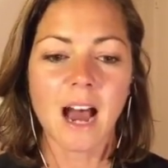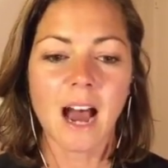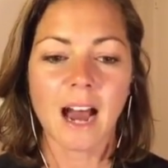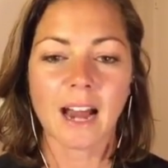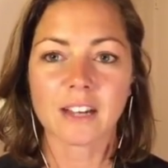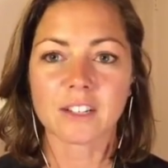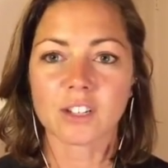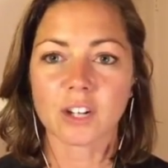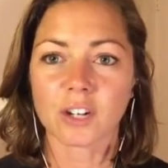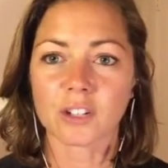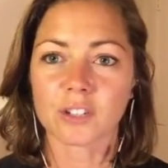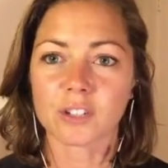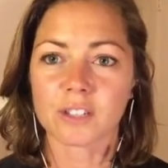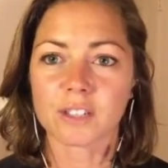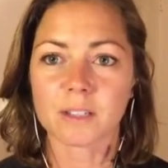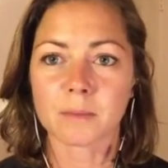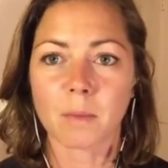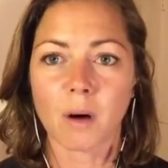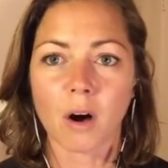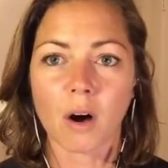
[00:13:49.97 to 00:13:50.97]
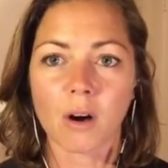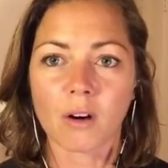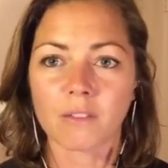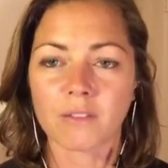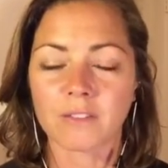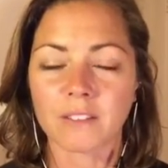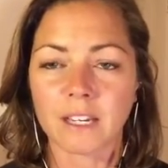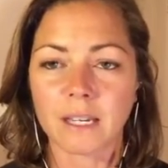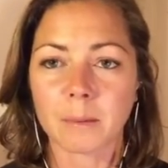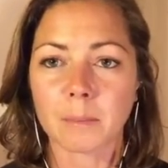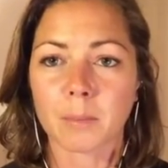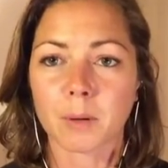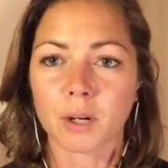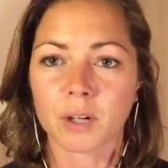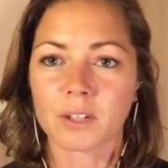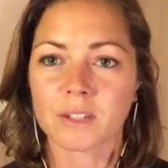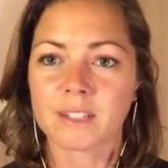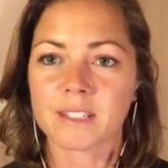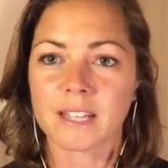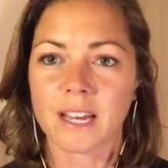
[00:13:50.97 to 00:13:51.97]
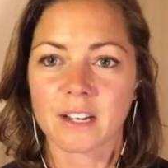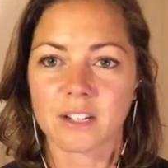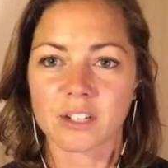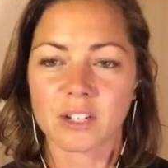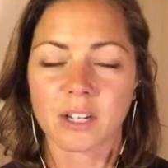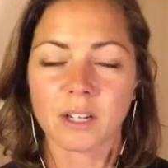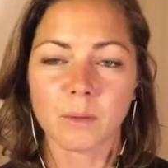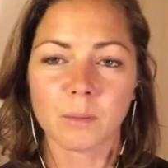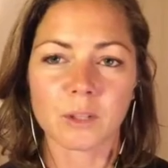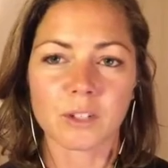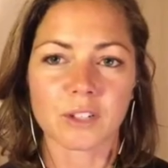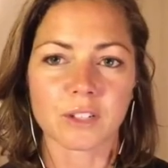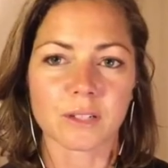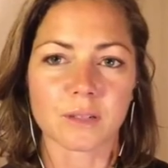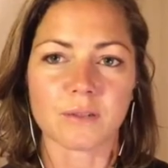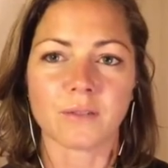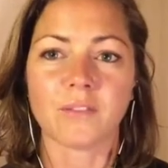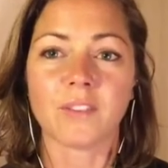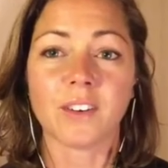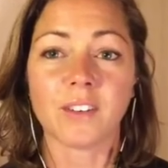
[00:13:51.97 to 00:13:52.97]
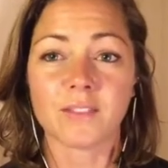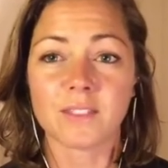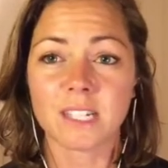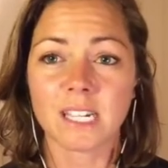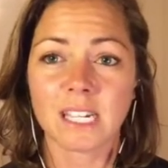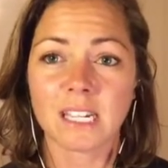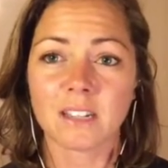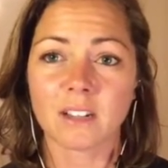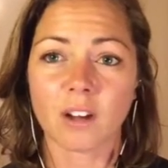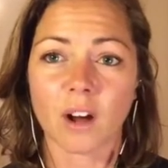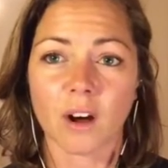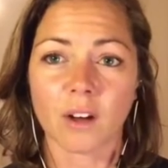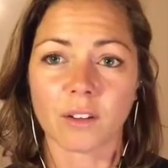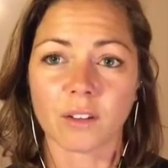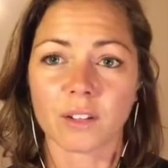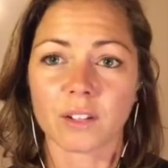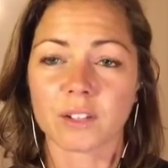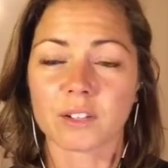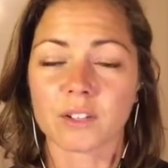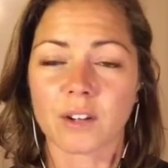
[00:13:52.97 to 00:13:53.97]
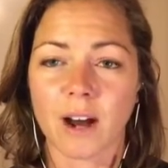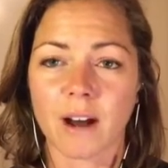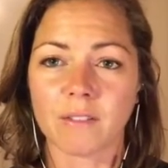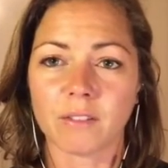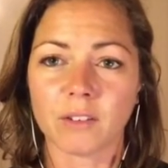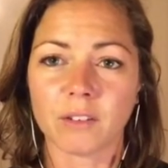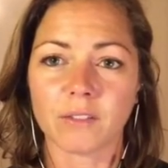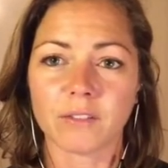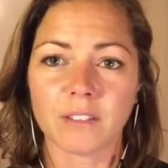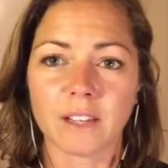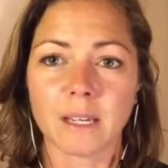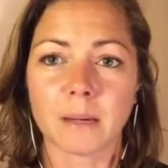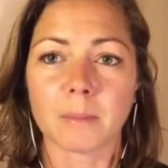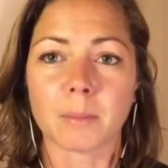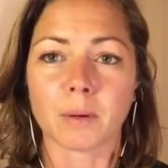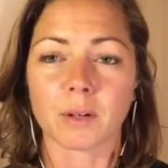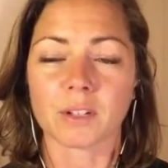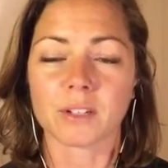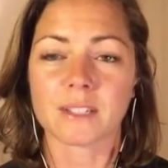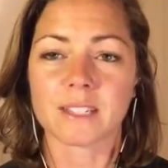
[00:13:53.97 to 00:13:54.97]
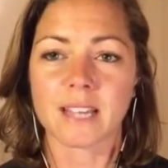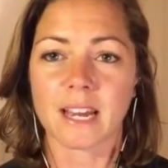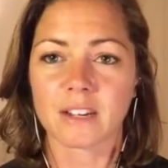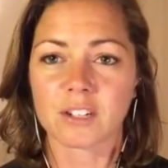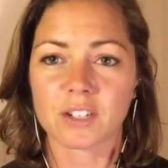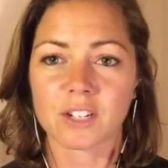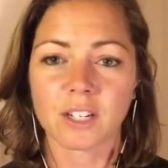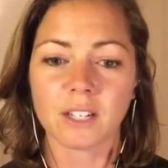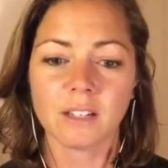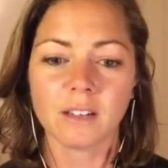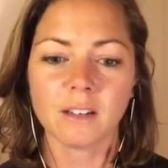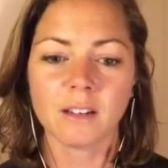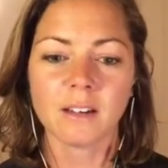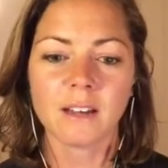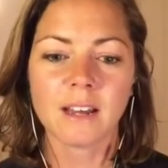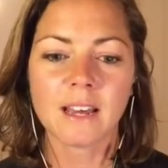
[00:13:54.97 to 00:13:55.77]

I charge a small fee per session, which is $15 travel fee per session.